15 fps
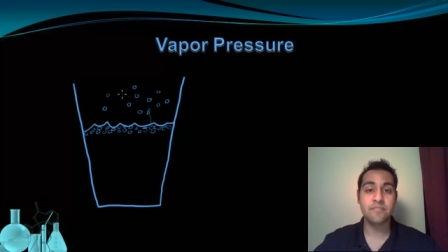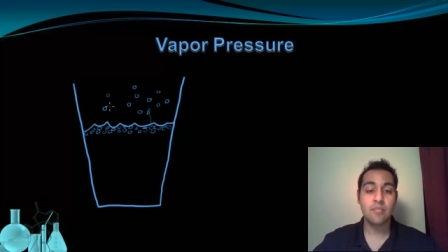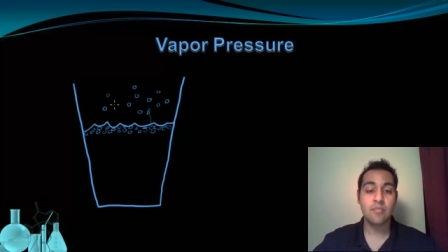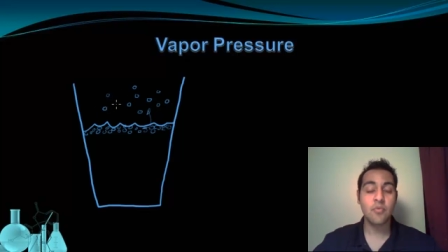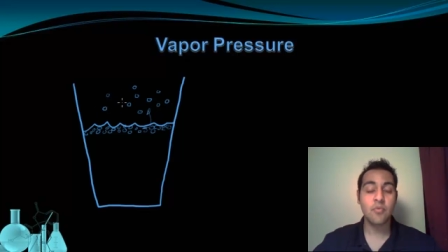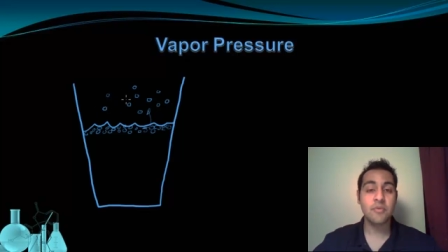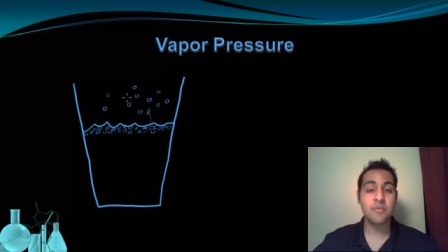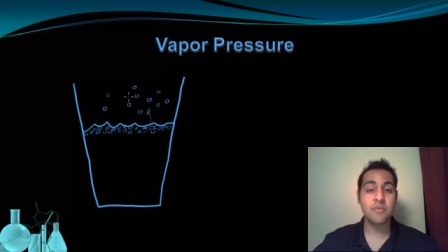
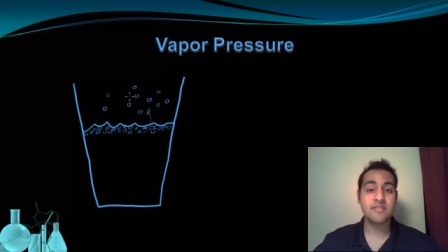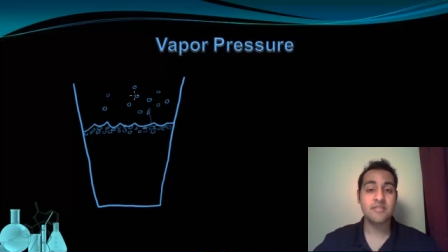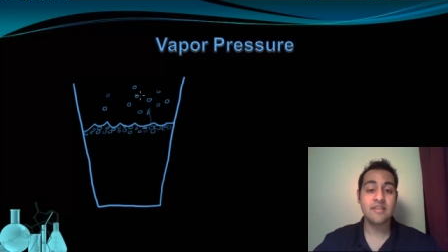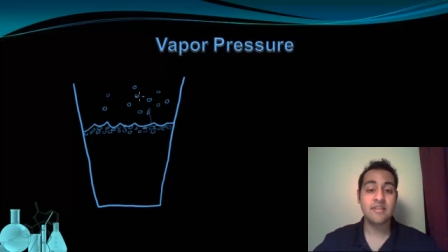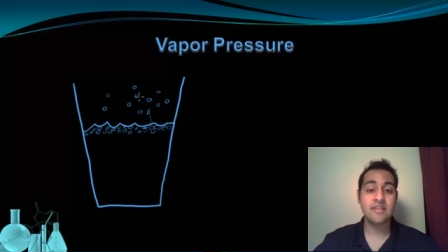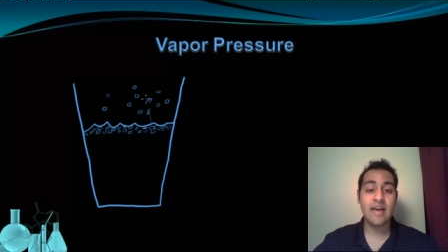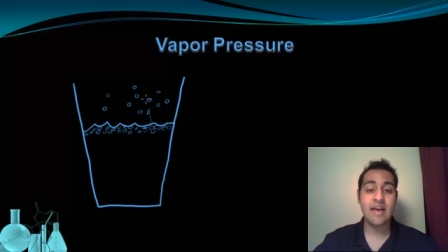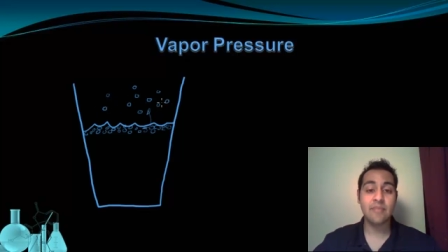But what we
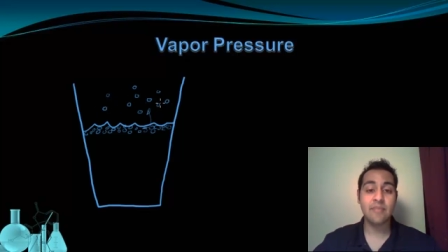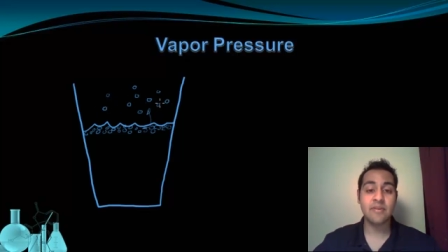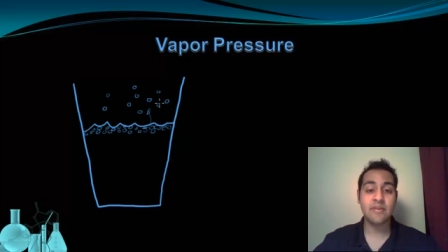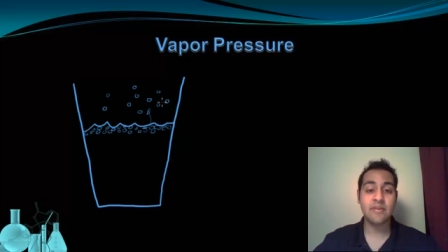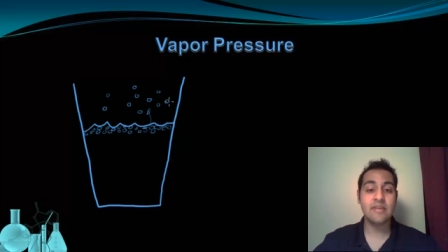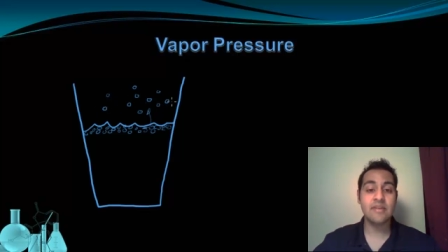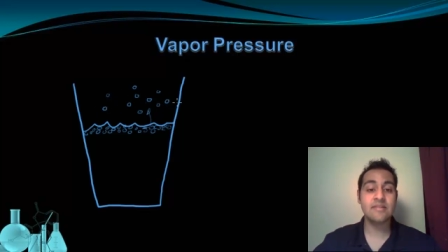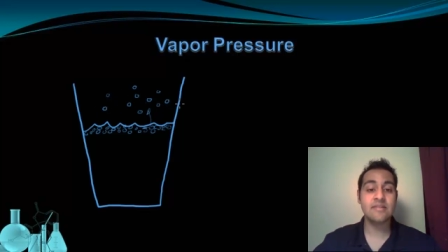see
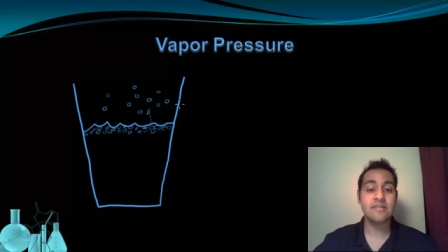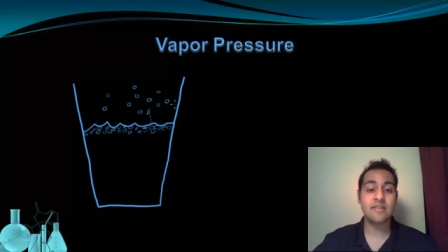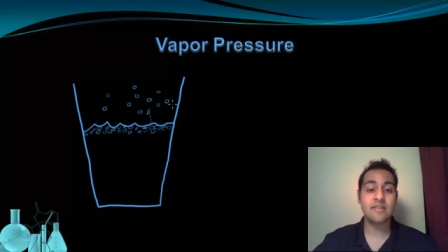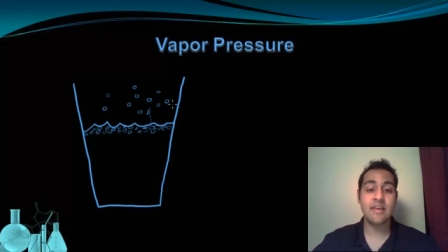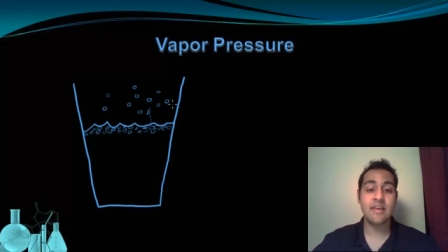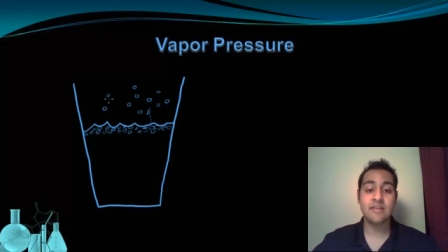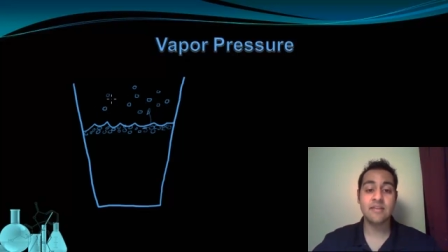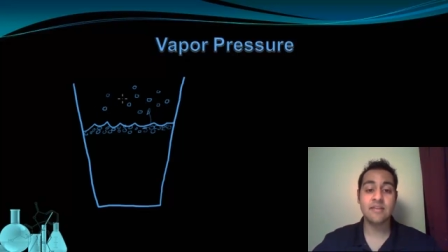happen isn't the
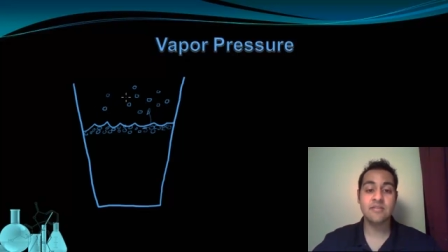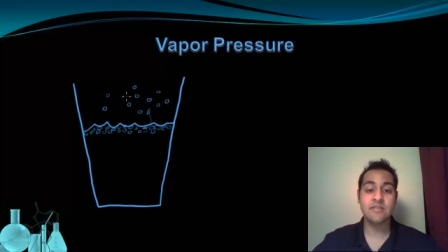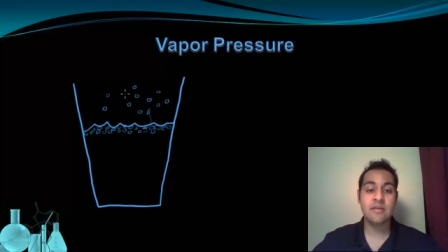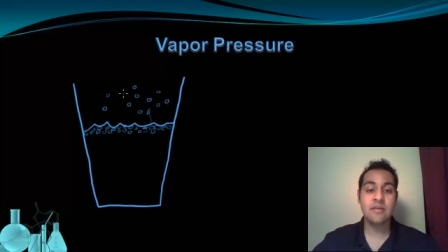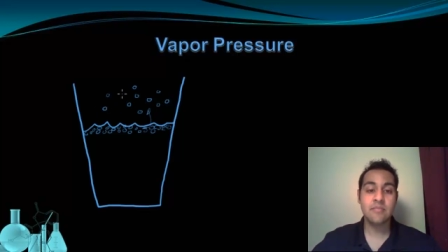case,